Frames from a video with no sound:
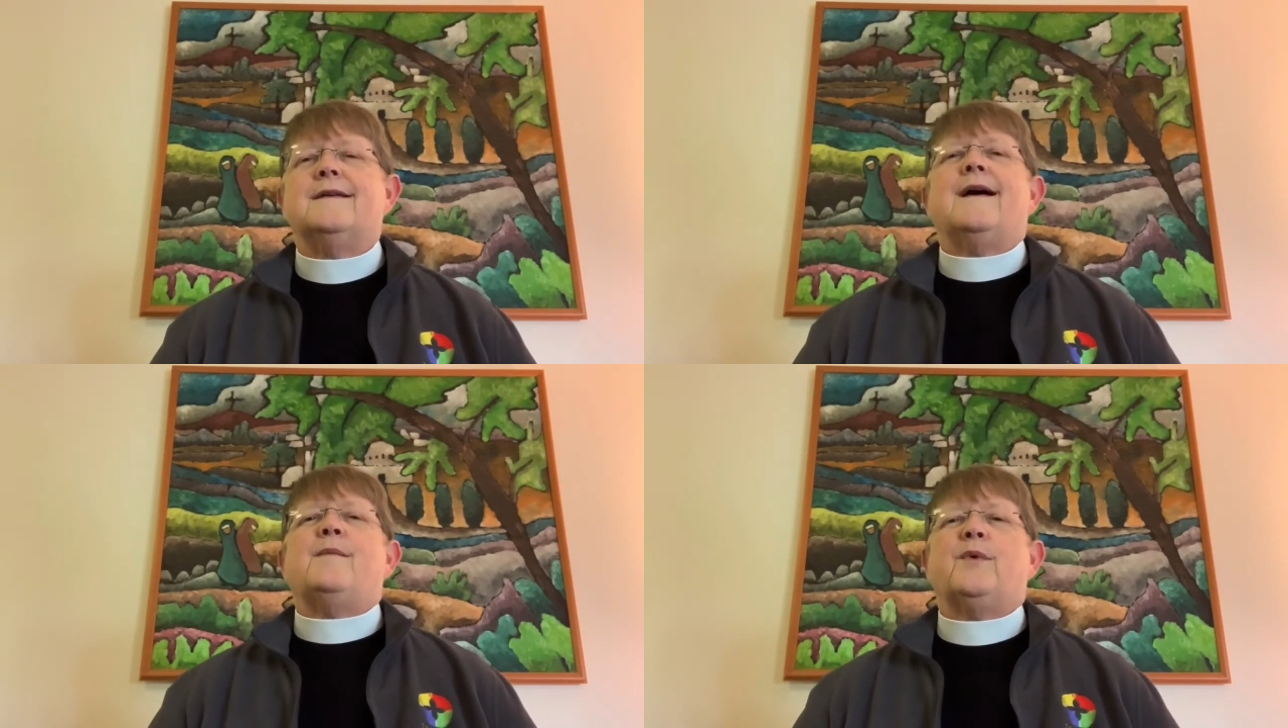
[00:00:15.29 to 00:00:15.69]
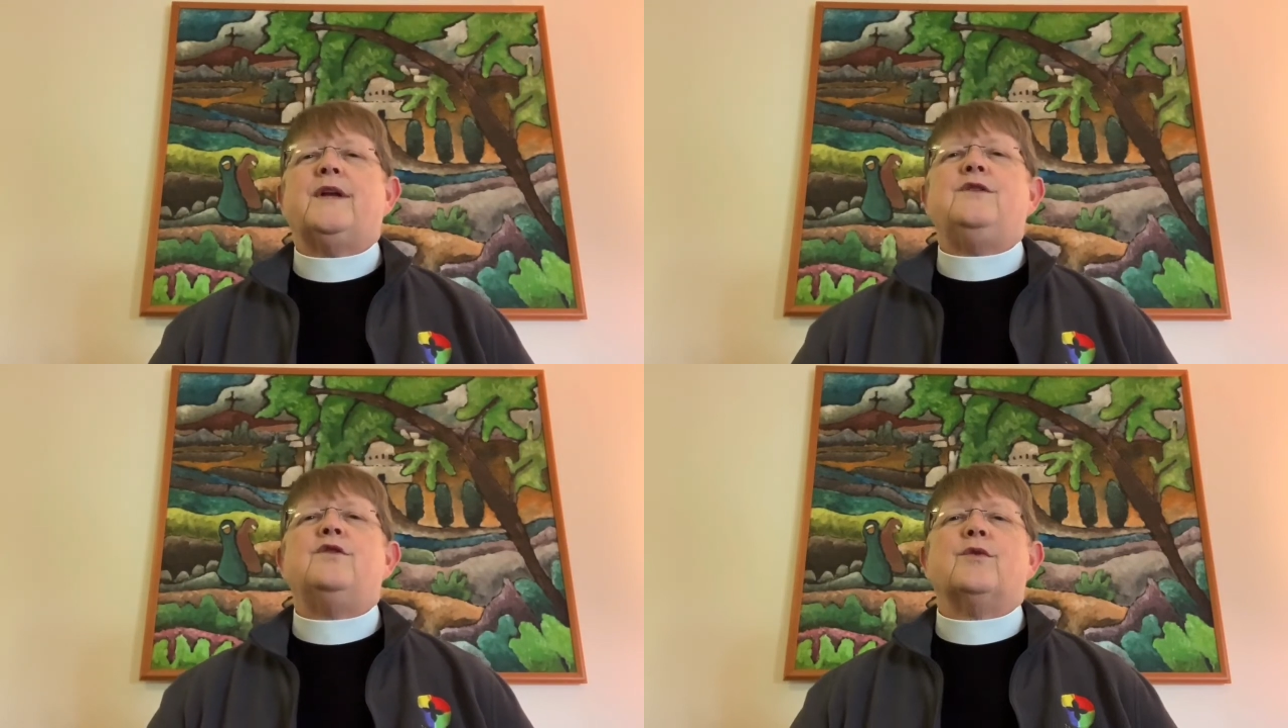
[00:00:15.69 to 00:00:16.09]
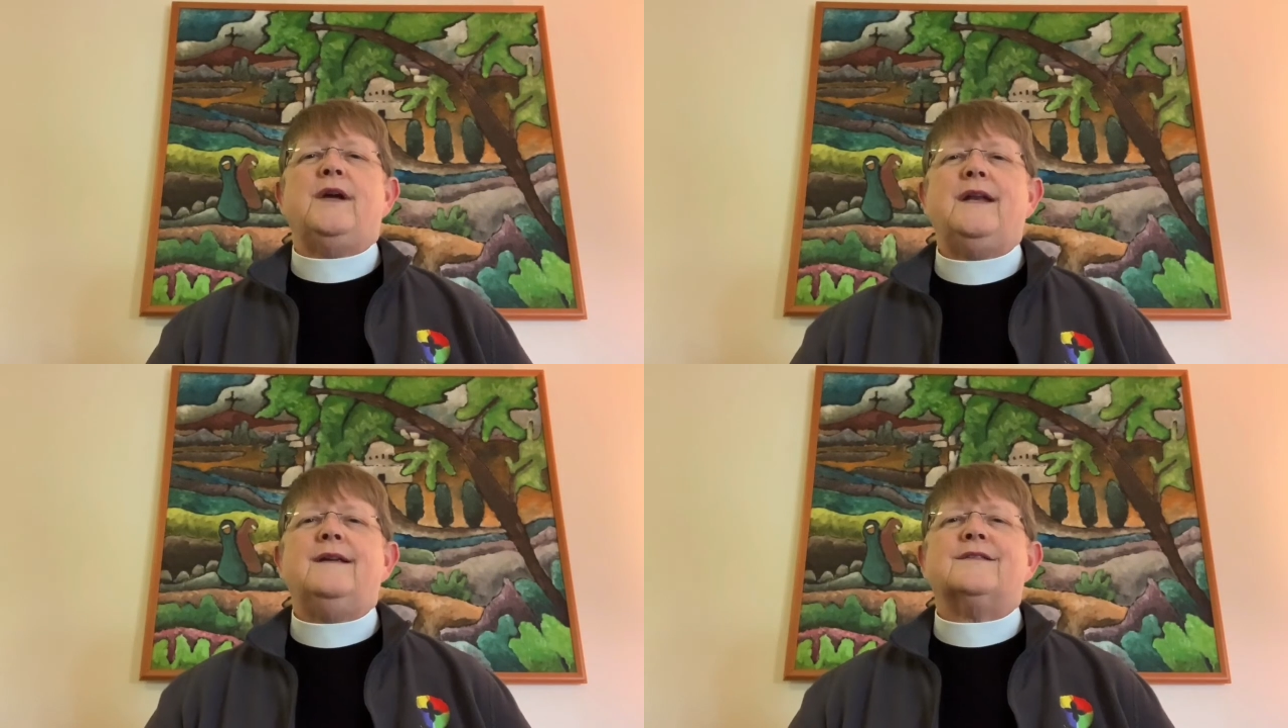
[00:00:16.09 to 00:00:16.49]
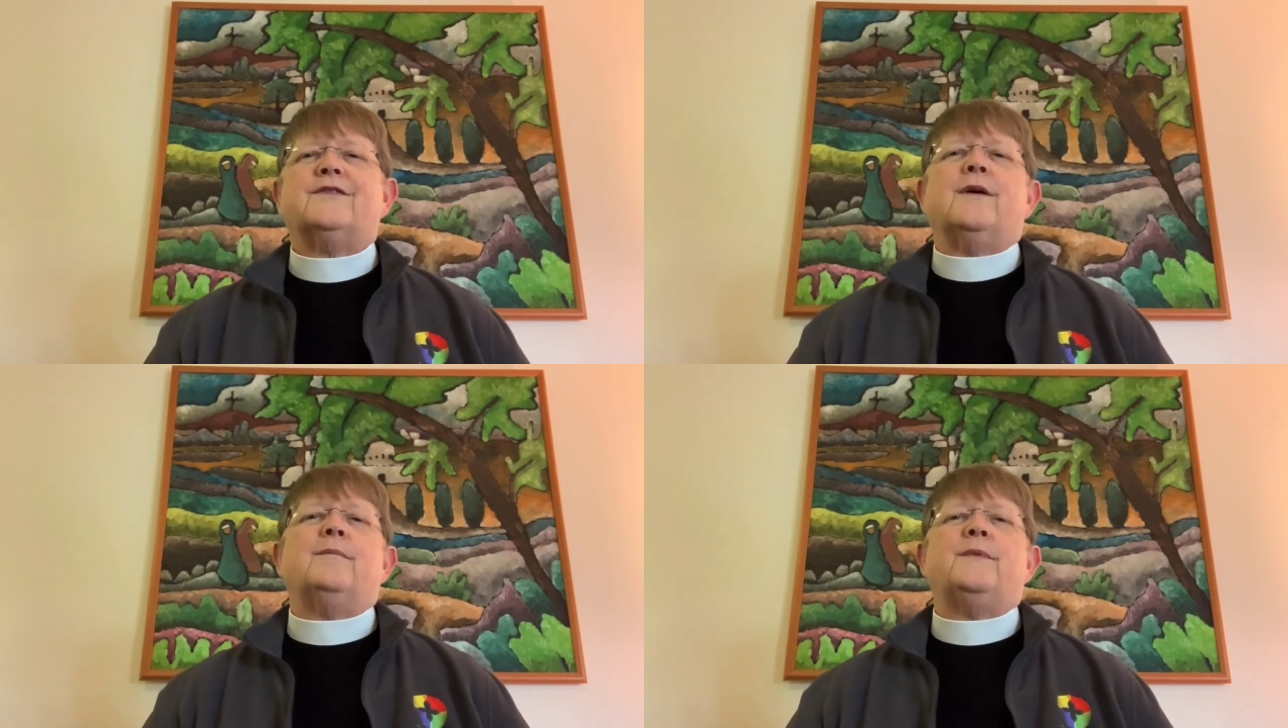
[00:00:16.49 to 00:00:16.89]
I bring you greetings
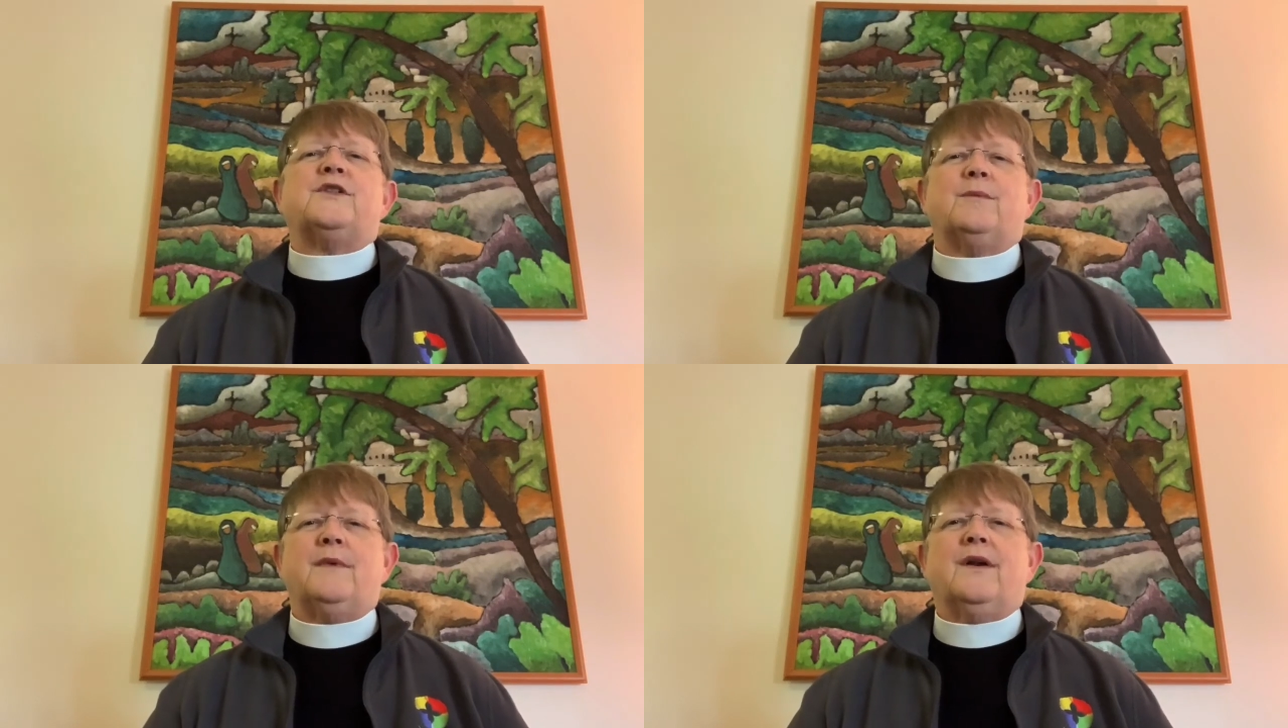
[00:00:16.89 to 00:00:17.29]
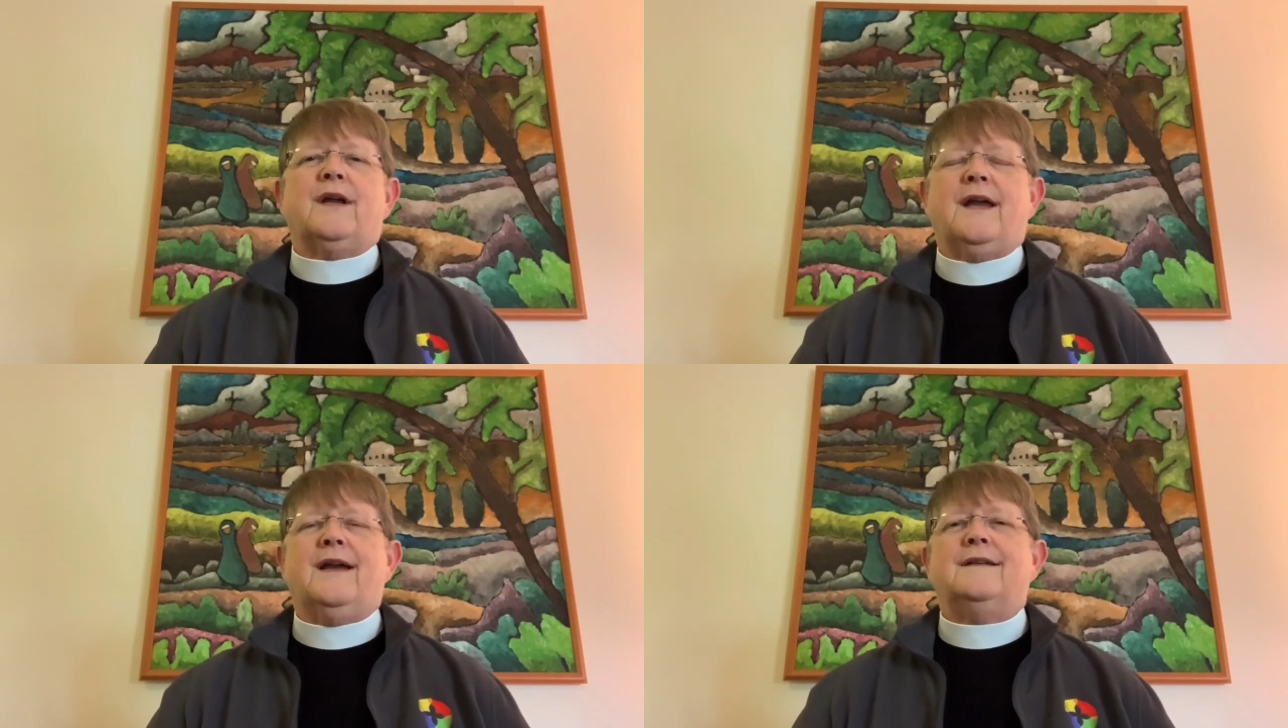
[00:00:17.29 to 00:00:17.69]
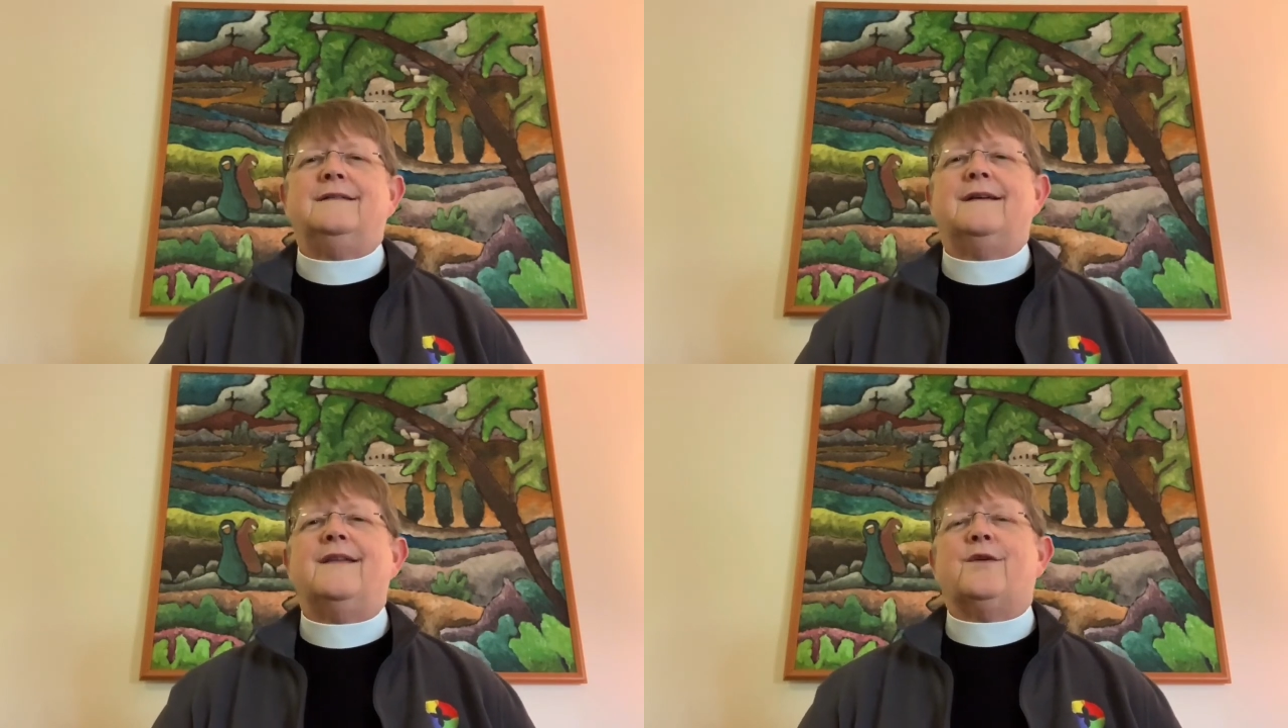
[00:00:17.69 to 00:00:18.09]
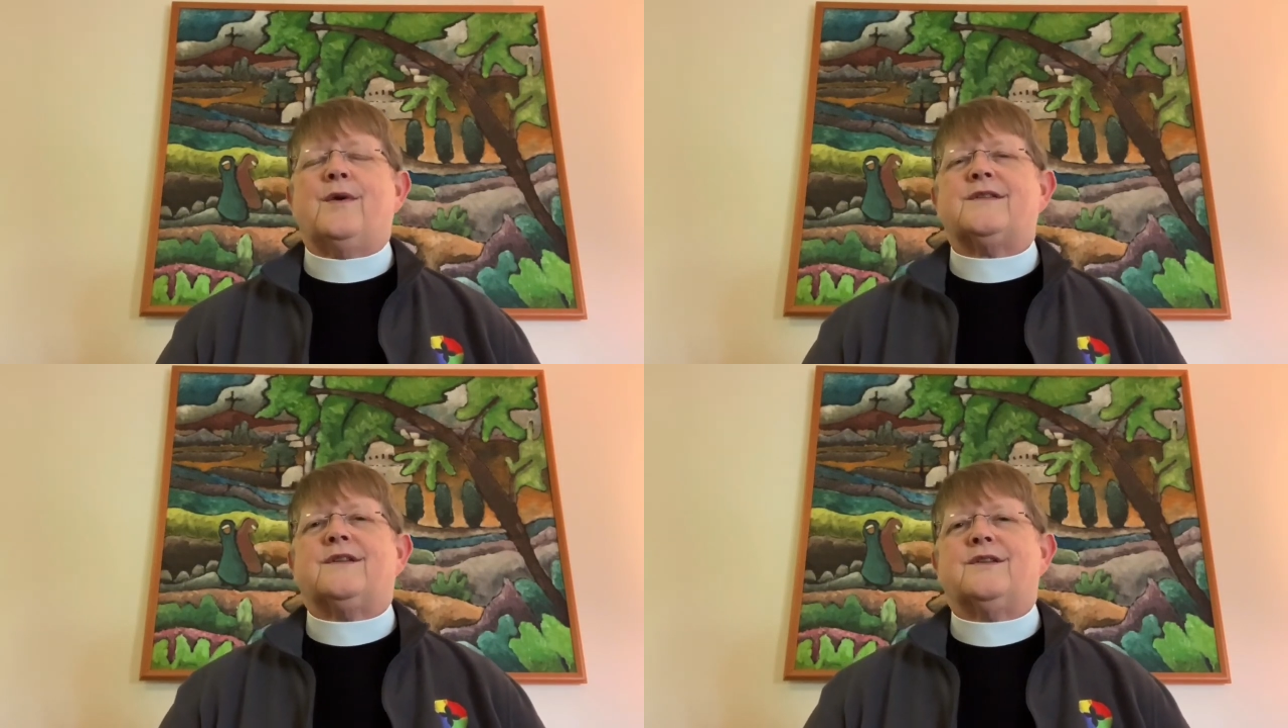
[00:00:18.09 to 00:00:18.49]
from Bishop Marianne and the
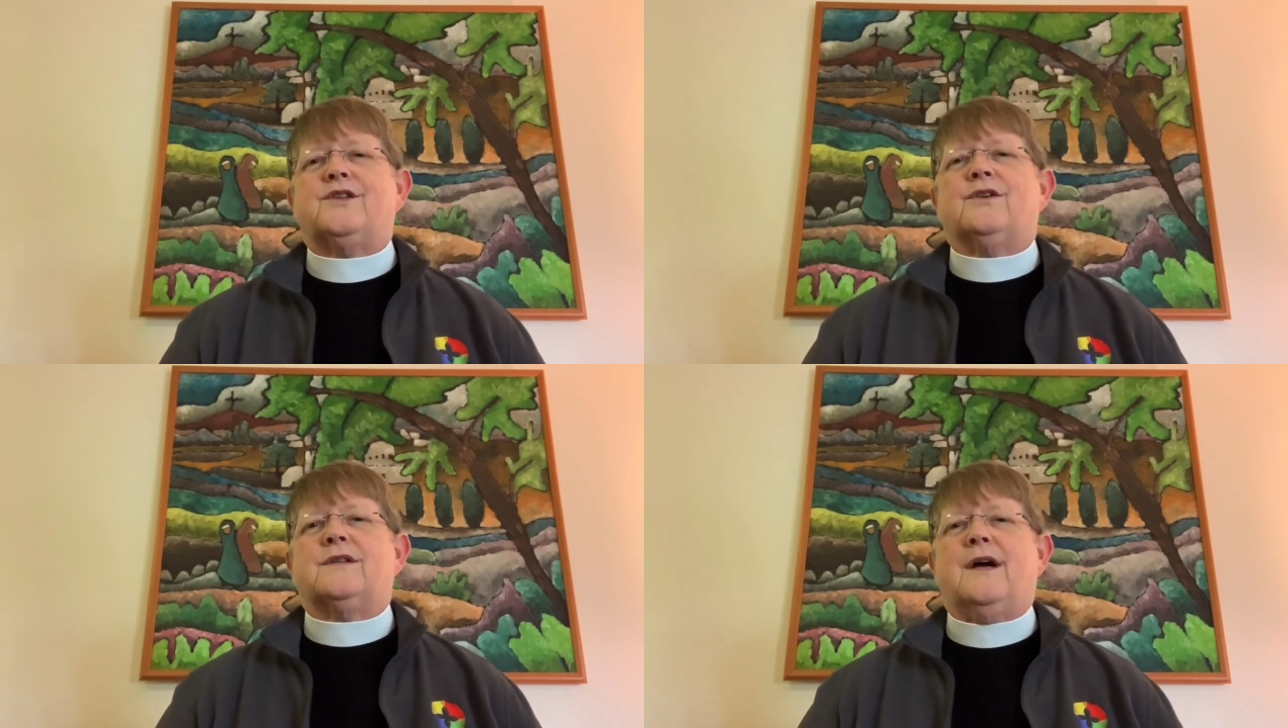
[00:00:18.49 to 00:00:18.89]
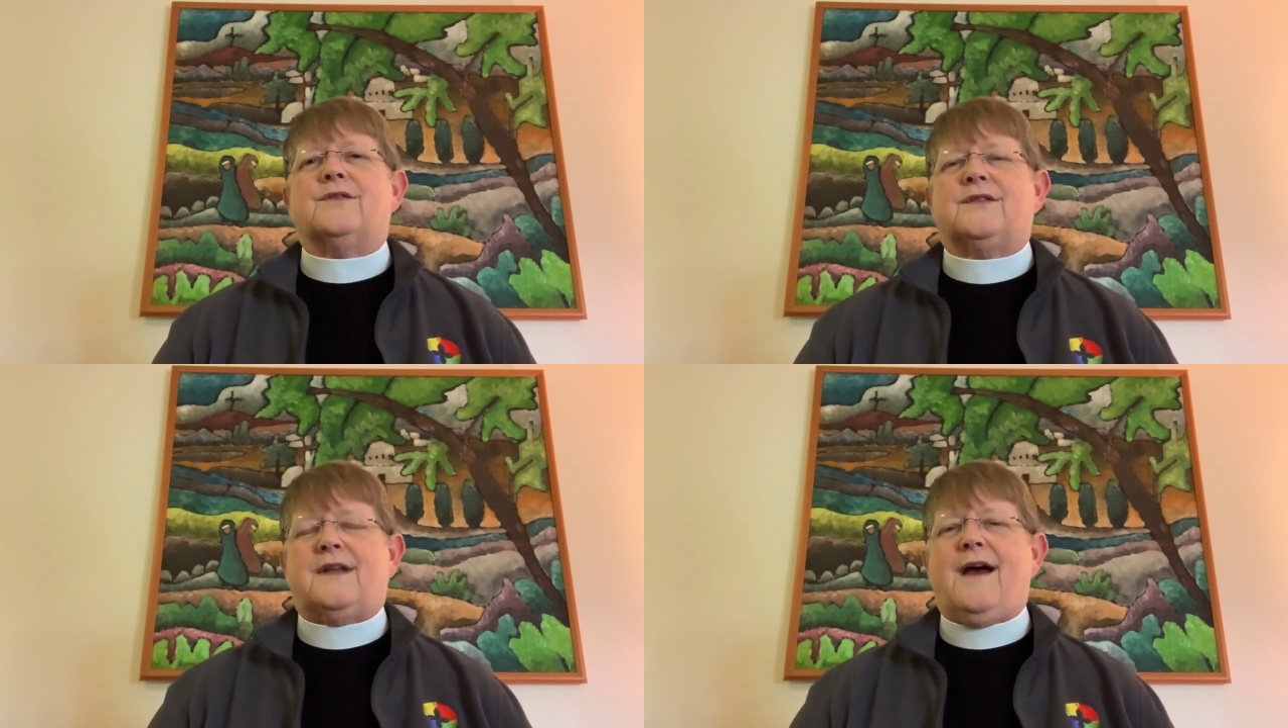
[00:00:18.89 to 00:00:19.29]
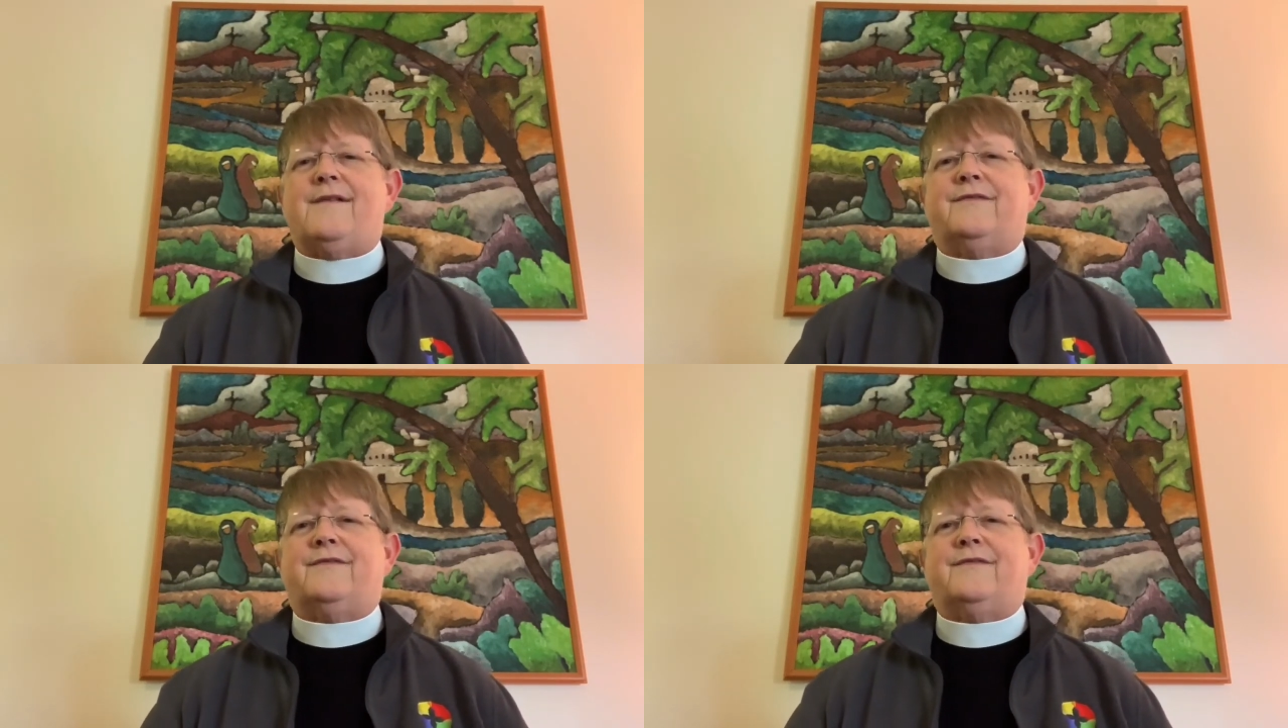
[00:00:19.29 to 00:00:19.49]
rest of the Church House staff.